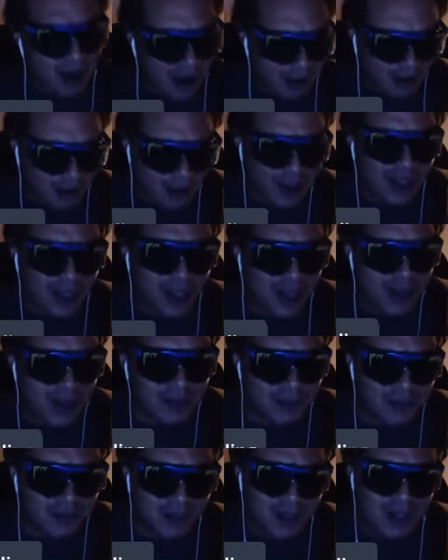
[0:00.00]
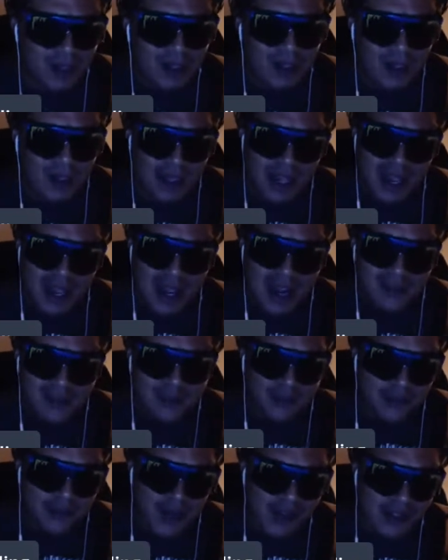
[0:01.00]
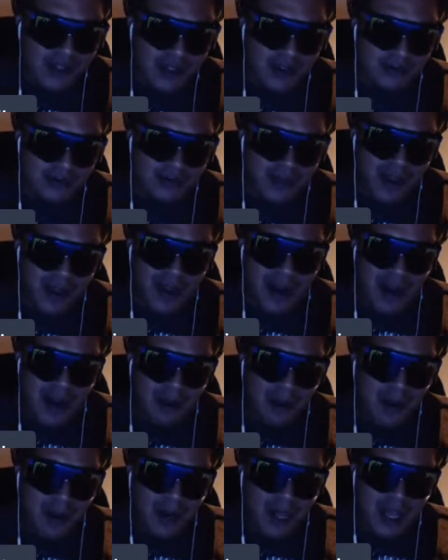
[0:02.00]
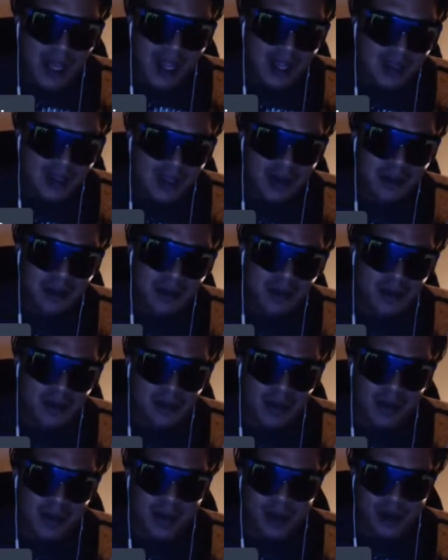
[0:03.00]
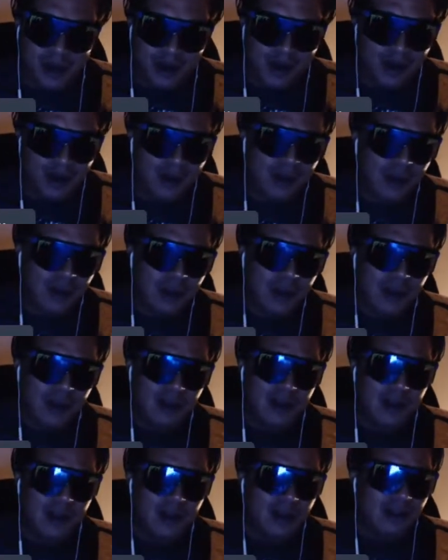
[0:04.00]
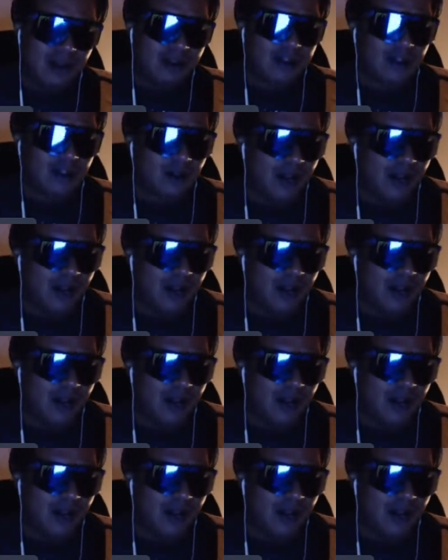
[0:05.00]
I really am. As a wrestling fan, I want AEW to be good, so